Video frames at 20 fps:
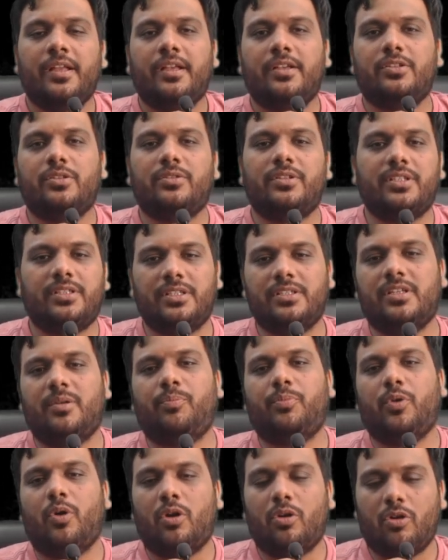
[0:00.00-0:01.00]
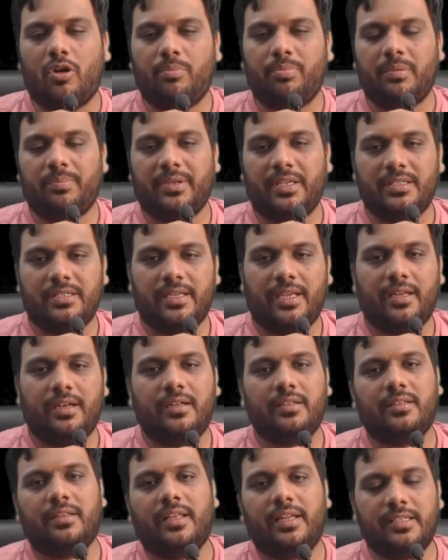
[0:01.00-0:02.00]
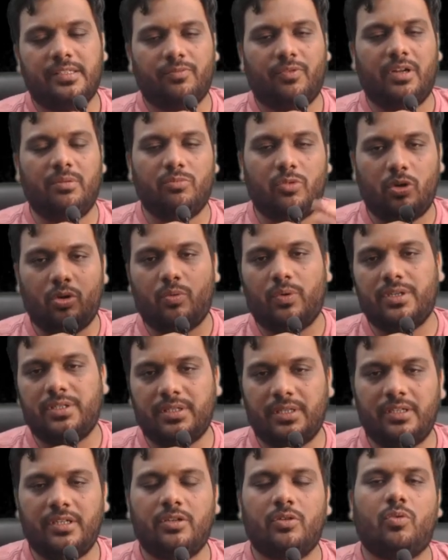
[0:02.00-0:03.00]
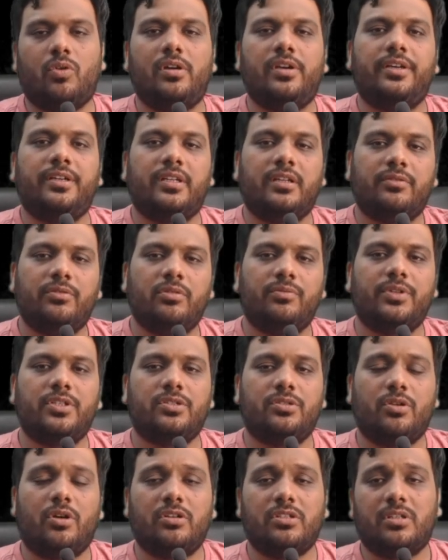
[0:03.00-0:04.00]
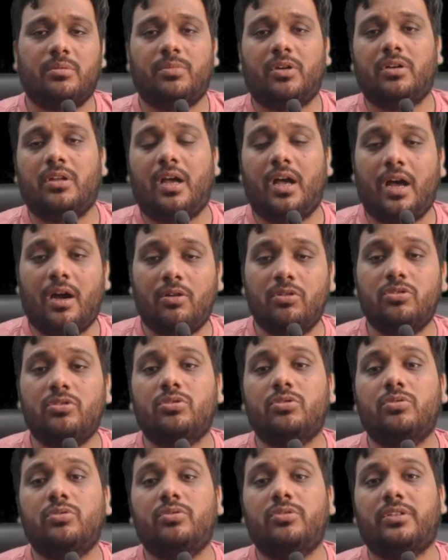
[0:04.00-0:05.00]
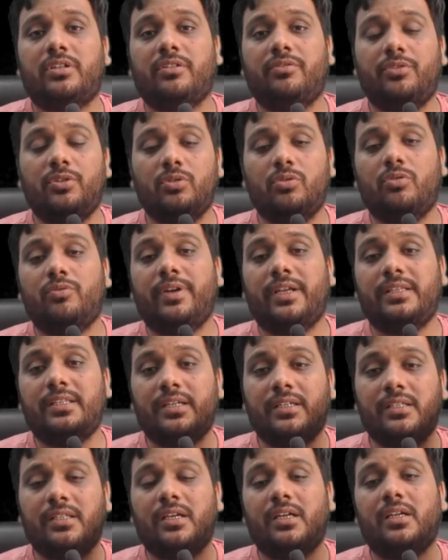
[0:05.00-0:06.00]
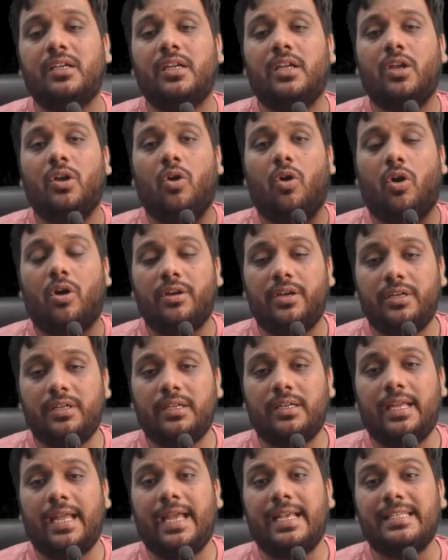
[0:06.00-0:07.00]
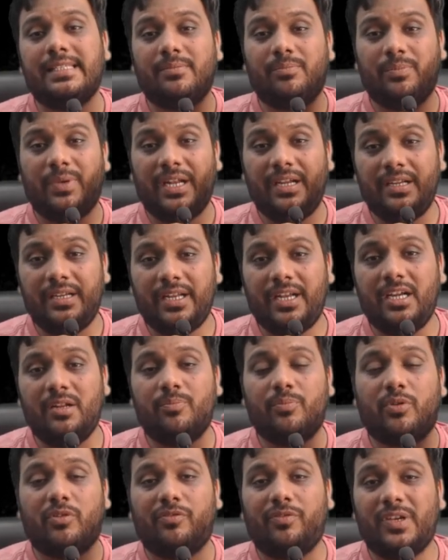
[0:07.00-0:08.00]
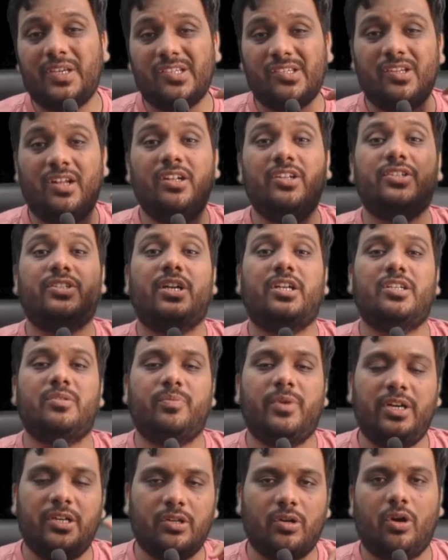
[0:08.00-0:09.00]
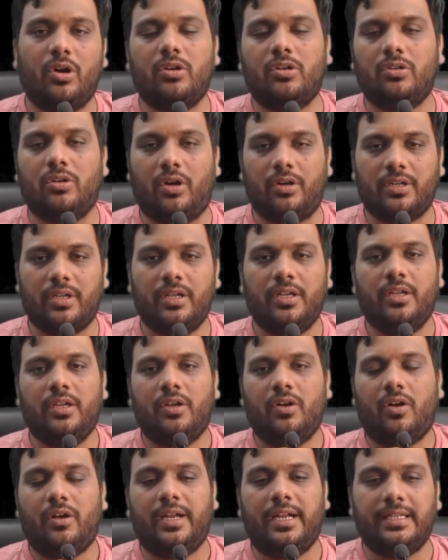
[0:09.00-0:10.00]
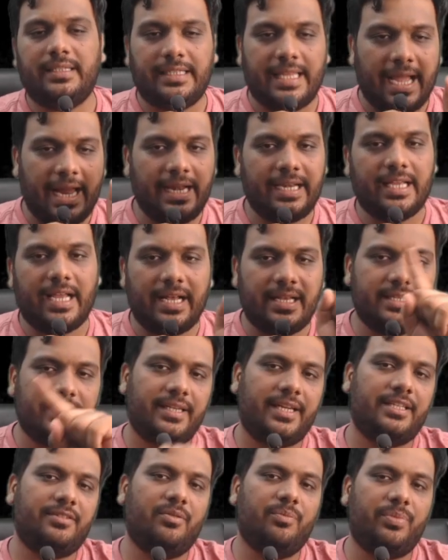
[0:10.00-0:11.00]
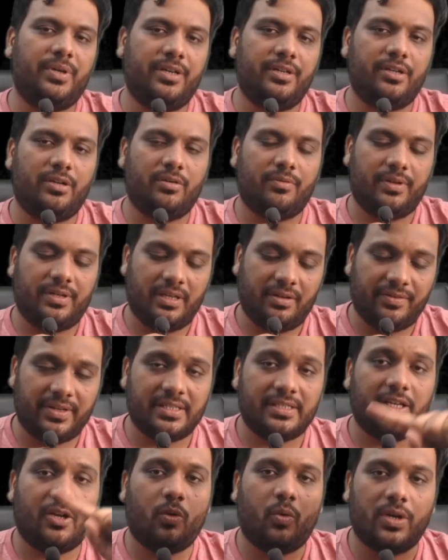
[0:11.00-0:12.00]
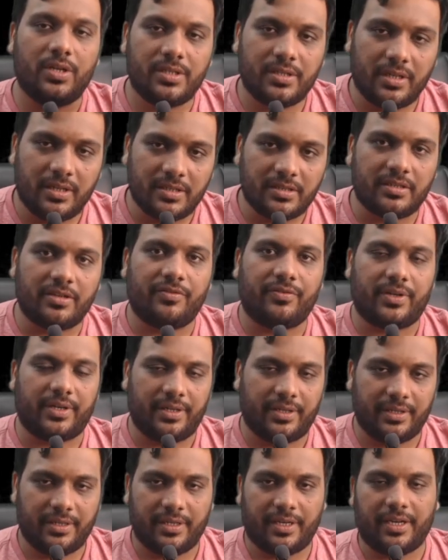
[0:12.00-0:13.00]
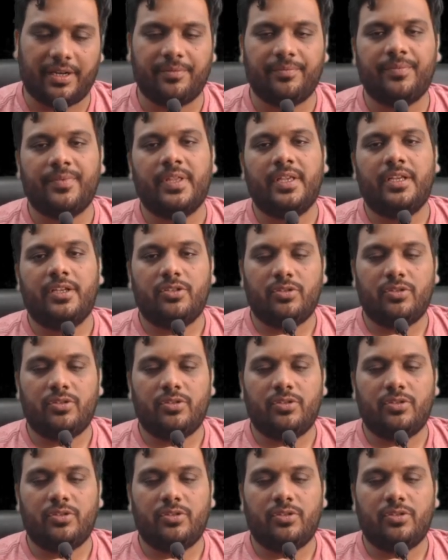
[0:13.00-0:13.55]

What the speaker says: So this is a pure copy paste error. There is one more question in quality review which talks about how to review whether the auditor has maintained professional judgment or not. All right, that answer has been printed over here, whereas the question is different. Correct.